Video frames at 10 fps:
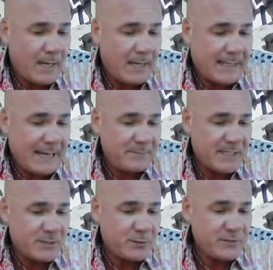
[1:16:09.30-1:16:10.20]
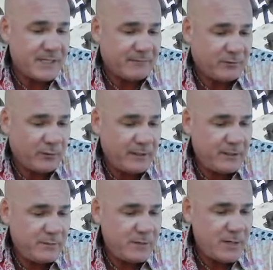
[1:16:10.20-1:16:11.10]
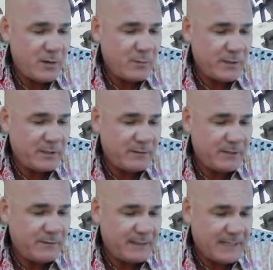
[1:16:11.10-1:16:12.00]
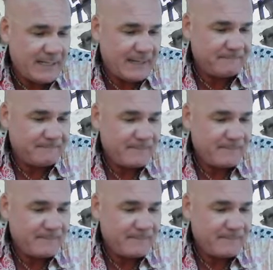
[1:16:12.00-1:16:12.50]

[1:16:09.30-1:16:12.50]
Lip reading: Captain says, cool, stuck in Florida. You know what you were doing then, yeah.